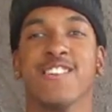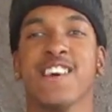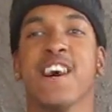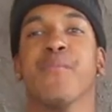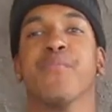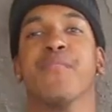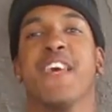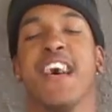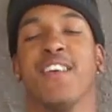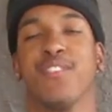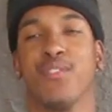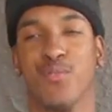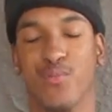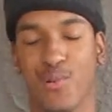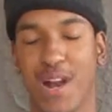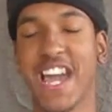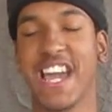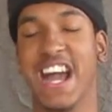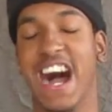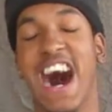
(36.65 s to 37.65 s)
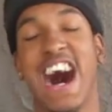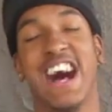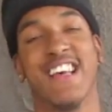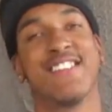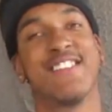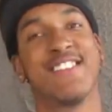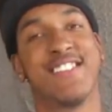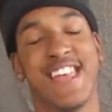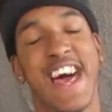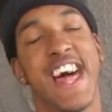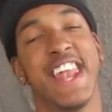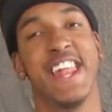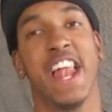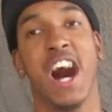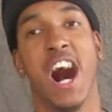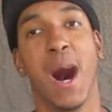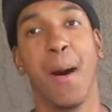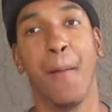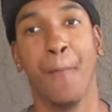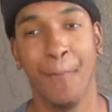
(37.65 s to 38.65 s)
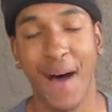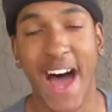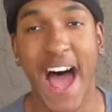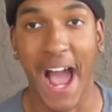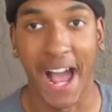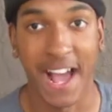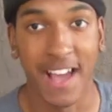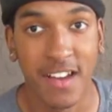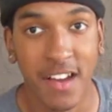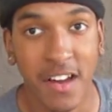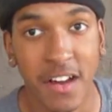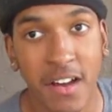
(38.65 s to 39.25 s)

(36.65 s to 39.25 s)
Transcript: Yep, that's right. I said it. I'm back.